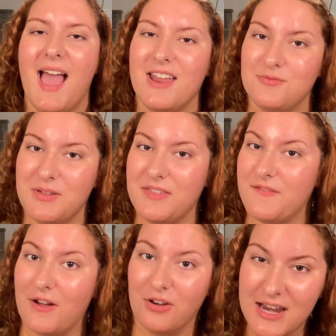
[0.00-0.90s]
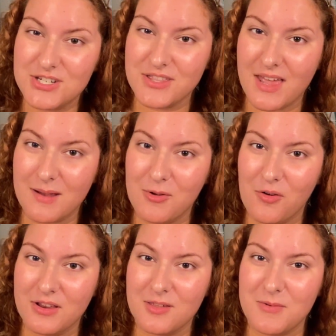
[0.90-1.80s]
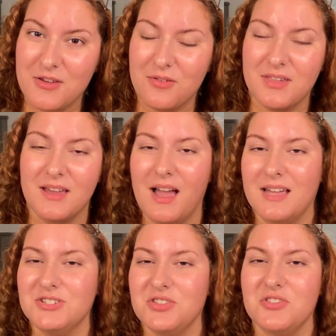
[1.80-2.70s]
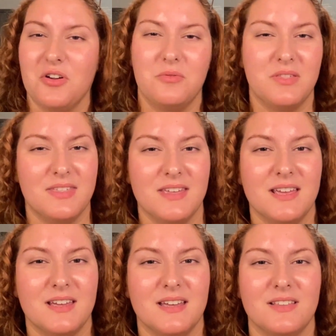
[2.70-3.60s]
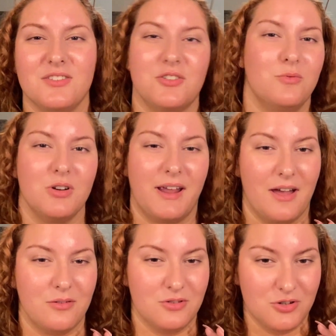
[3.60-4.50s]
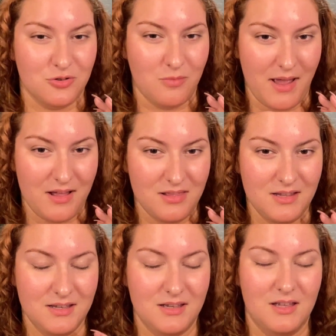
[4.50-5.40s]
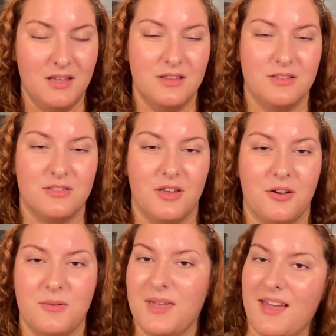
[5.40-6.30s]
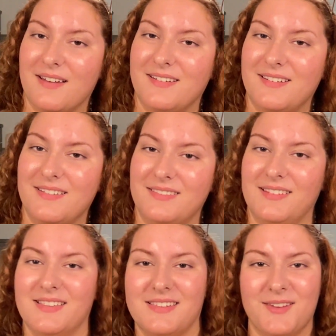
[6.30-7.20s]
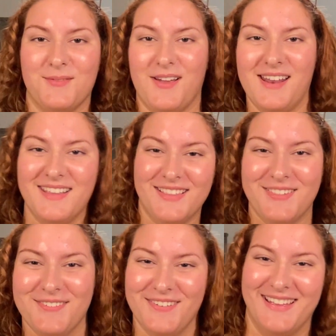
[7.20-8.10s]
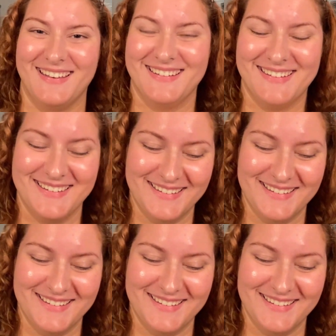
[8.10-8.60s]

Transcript: And with the foundation that I'm going to be using, I just don't think it's gonna work out too well. So yeah, let's get right into it.